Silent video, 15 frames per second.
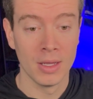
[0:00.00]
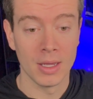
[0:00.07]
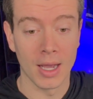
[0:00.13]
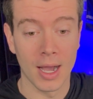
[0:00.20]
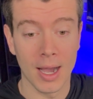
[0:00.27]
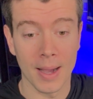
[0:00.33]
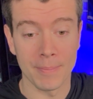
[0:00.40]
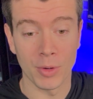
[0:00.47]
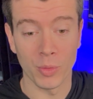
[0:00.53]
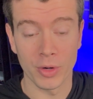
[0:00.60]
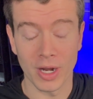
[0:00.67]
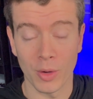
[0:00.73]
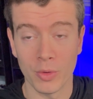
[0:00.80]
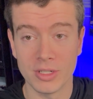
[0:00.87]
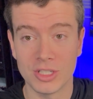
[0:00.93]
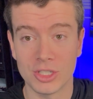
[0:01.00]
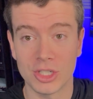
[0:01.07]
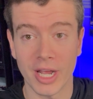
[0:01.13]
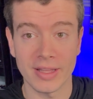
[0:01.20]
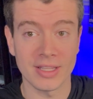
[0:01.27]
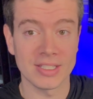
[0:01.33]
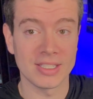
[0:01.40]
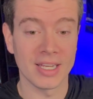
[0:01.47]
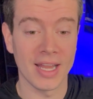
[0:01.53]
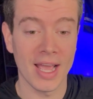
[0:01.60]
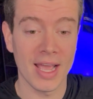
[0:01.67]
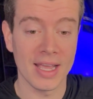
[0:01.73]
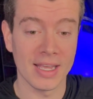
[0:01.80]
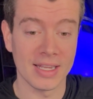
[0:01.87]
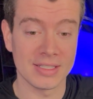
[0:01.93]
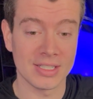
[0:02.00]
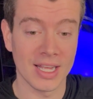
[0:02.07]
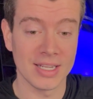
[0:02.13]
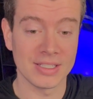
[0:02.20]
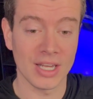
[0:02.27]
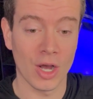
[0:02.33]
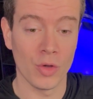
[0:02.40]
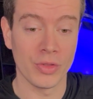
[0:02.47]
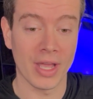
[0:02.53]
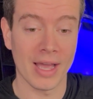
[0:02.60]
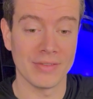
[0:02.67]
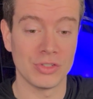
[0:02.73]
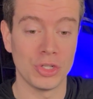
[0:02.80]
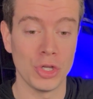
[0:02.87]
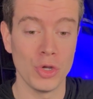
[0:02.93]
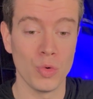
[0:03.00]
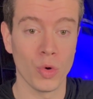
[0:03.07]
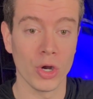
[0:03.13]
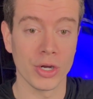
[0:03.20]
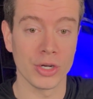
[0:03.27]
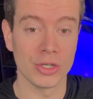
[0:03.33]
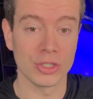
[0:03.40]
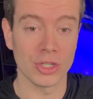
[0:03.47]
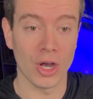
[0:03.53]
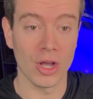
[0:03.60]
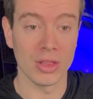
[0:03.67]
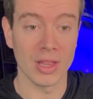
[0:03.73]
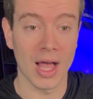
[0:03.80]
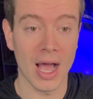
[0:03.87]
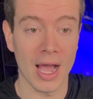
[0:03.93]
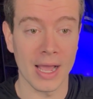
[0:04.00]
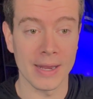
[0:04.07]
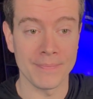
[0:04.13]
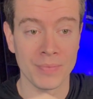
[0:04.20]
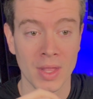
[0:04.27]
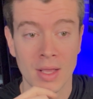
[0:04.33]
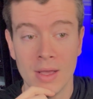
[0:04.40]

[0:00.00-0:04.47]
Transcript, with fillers: Um, but when I went to check this today, it says I only have two workers online.